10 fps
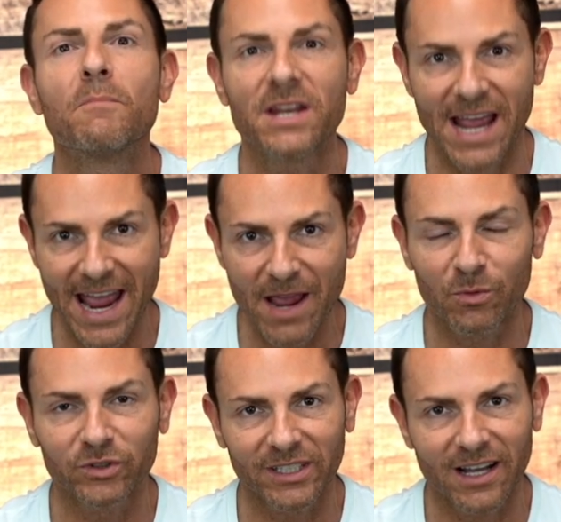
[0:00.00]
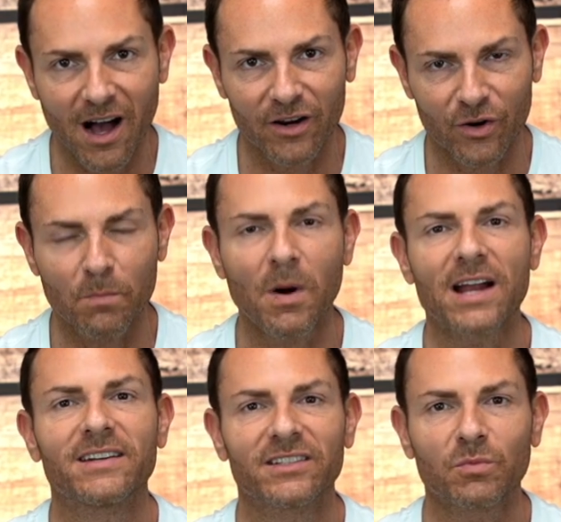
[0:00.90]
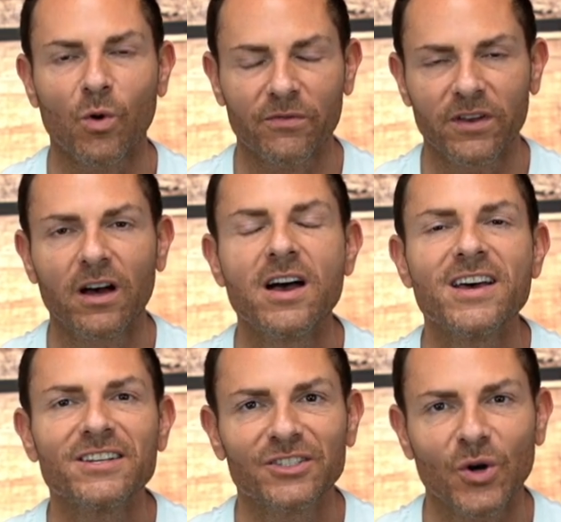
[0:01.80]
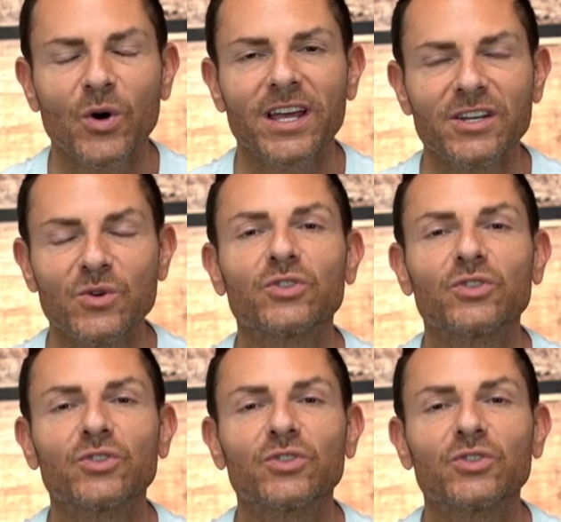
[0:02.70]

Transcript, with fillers: been able to conquer body dysmorphia, so can you.